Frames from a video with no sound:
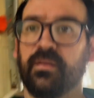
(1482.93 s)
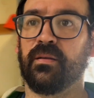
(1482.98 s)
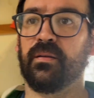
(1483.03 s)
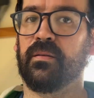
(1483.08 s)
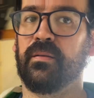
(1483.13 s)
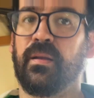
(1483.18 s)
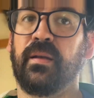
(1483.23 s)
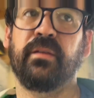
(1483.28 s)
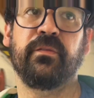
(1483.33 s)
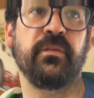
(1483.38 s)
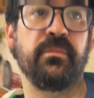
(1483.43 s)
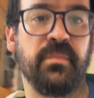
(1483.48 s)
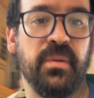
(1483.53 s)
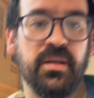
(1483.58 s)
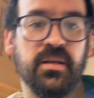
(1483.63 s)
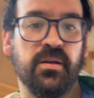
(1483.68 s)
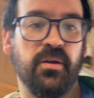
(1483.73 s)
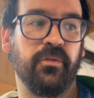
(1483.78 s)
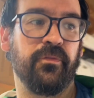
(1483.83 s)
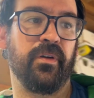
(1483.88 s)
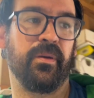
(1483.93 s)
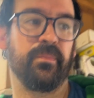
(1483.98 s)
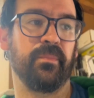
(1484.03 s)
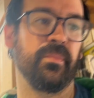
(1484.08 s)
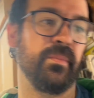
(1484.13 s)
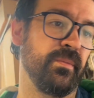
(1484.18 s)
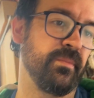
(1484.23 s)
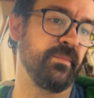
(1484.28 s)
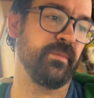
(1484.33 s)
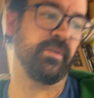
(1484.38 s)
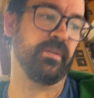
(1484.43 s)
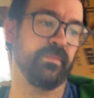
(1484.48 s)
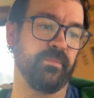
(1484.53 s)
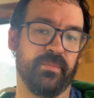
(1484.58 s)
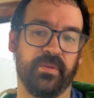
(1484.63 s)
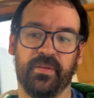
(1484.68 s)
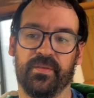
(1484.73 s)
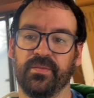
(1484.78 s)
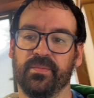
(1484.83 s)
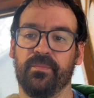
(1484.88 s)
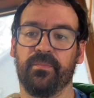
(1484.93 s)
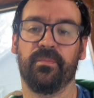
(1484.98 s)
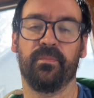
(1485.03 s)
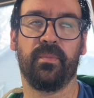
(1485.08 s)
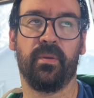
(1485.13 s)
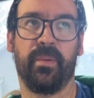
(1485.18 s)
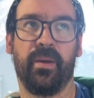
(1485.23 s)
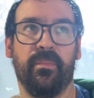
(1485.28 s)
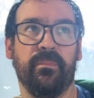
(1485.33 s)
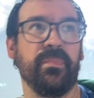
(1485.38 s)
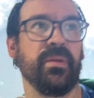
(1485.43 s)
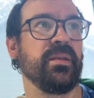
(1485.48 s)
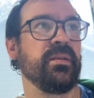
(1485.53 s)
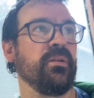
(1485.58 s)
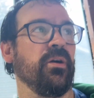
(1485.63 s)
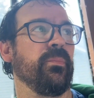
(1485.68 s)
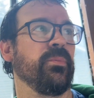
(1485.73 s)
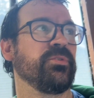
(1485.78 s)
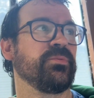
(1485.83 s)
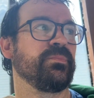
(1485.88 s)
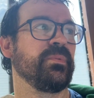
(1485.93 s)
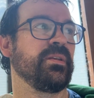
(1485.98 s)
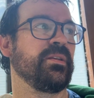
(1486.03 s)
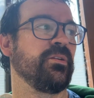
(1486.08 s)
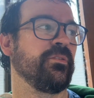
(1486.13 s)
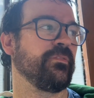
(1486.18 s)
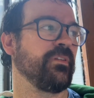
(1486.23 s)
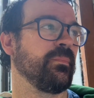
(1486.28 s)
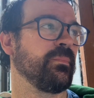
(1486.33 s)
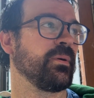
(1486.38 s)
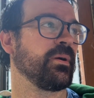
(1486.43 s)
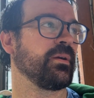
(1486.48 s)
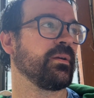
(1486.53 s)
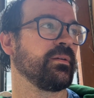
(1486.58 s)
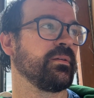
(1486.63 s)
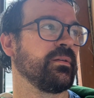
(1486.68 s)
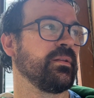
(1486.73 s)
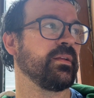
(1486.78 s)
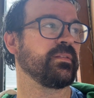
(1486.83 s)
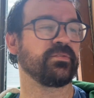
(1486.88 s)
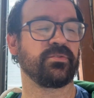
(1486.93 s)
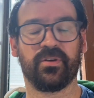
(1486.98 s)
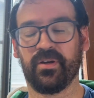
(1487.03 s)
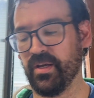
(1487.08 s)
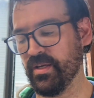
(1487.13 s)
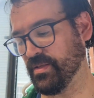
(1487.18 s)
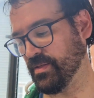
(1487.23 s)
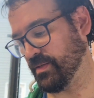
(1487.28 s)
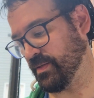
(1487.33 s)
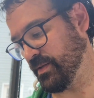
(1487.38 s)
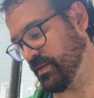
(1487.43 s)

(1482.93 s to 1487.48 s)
not even mid-November. Well, it's about almost mid-November. That's crazy.